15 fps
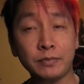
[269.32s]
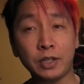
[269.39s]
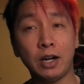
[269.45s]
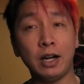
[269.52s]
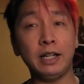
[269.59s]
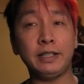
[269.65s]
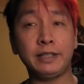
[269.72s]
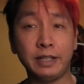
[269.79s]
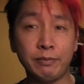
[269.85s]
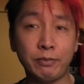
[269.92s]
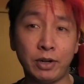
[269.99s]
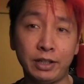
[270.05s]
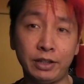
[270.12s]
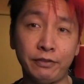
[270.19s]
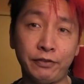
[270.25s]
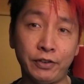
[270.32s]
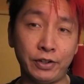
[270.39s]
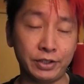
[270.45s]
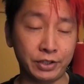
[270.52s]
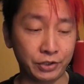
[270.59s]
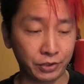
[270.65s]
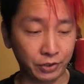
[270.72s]
I didn't mind the
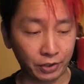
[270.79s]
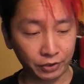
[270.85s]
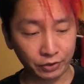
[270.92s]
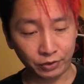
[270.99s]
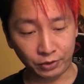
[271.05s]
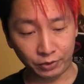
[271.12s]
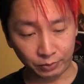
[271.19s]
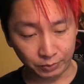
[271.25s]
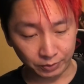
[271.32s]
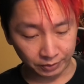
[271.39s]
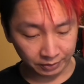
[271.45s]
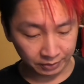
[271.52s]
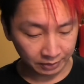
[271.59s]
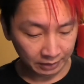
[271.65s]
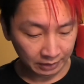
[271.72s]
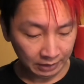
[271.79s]
first issue. I thought it was